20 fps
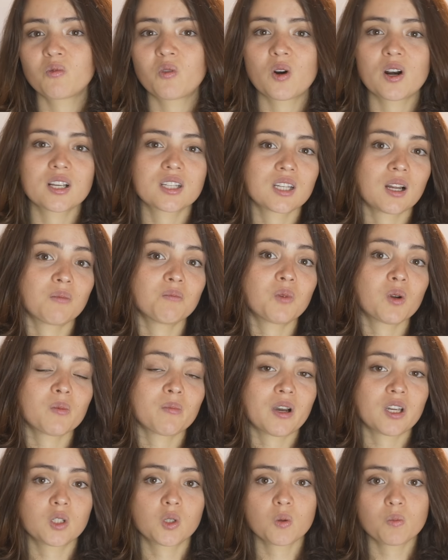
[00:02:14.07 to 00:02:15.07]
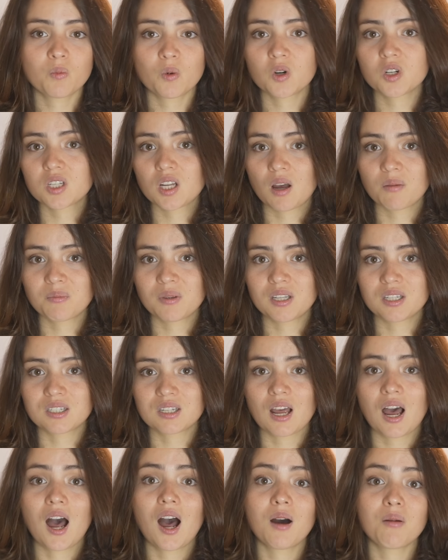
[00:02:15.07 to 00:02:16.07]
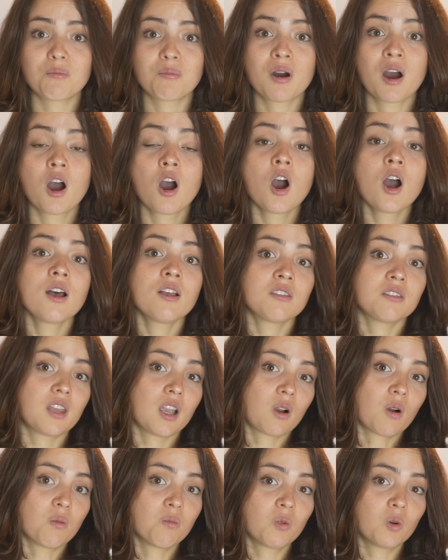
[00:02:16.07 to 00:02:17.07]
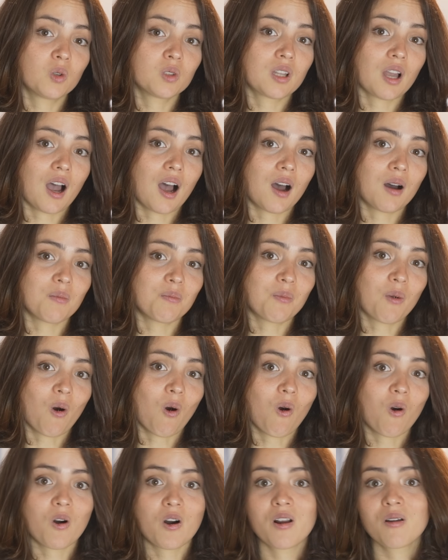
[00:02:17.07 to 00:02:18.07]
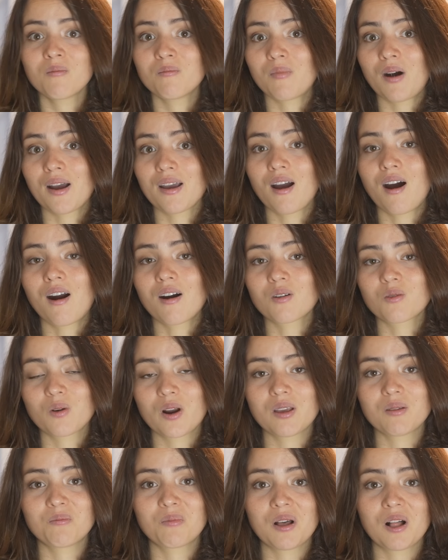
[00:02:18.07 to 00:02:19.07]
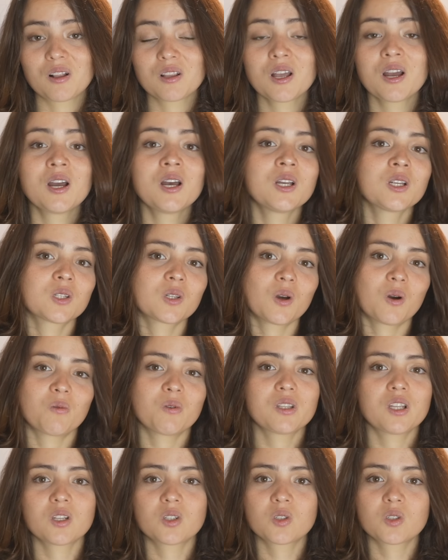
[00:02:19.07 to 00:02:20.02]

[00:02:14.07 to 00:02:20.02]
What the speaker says: for example my Super Sapiens app, the Komoot app, or my heart rate belt. So with the